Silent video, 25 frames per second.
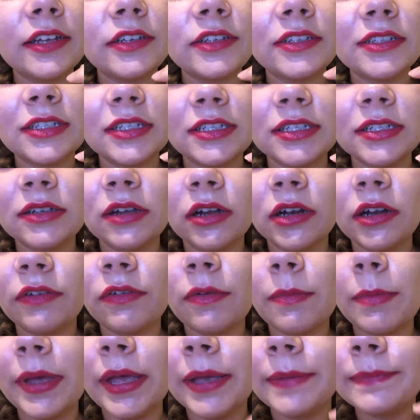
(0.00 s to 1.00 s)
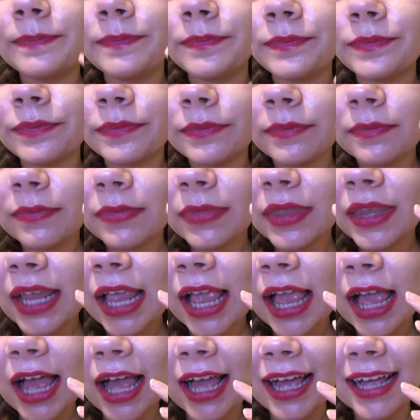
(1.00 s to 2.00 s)
edges has gone off a bit.
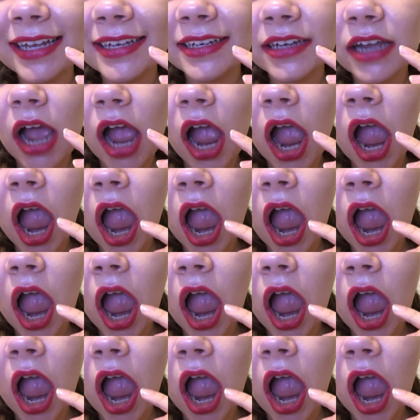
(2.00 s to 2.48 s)
And